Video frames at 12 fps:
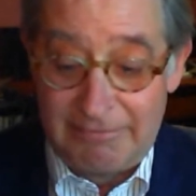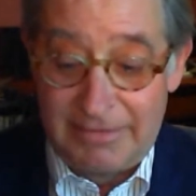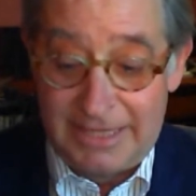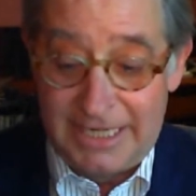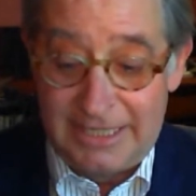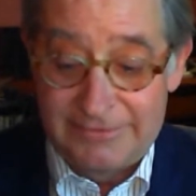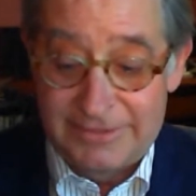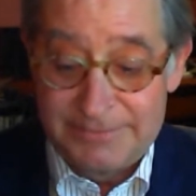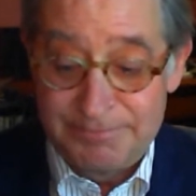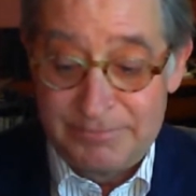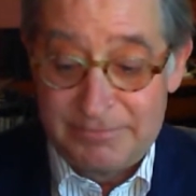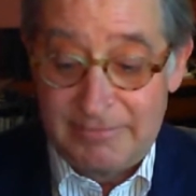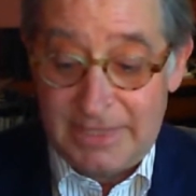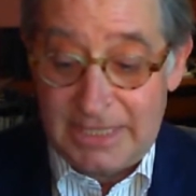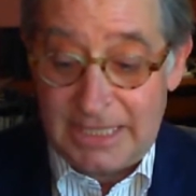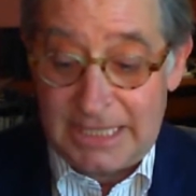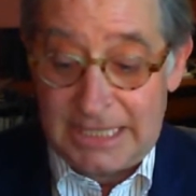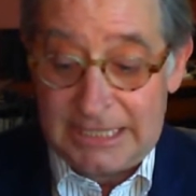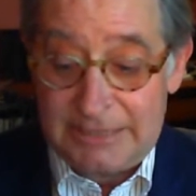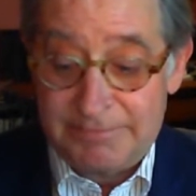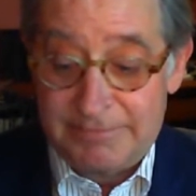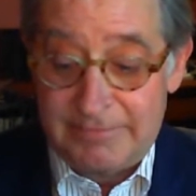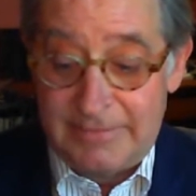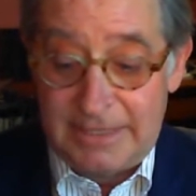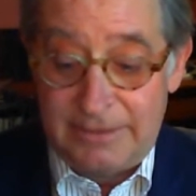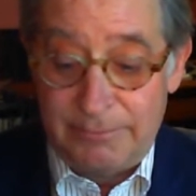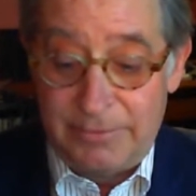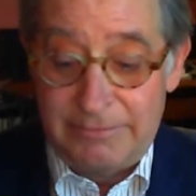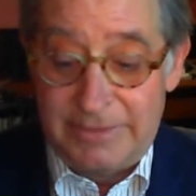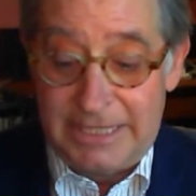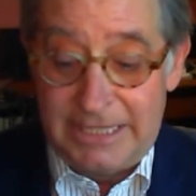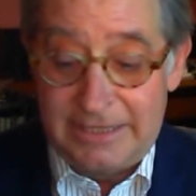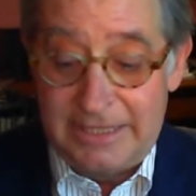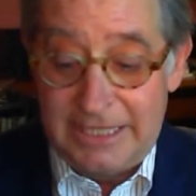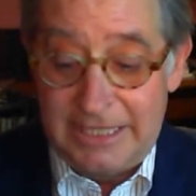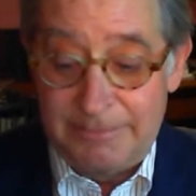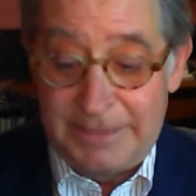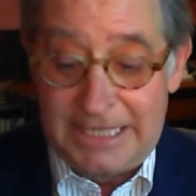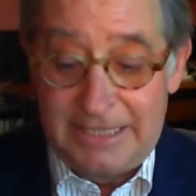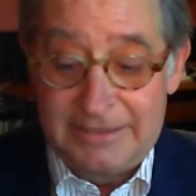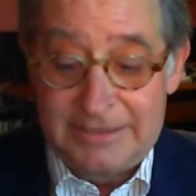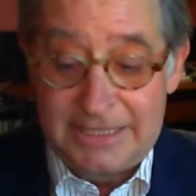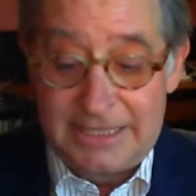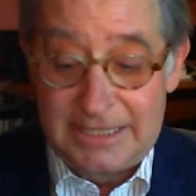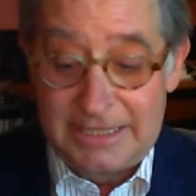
than ever. When we think about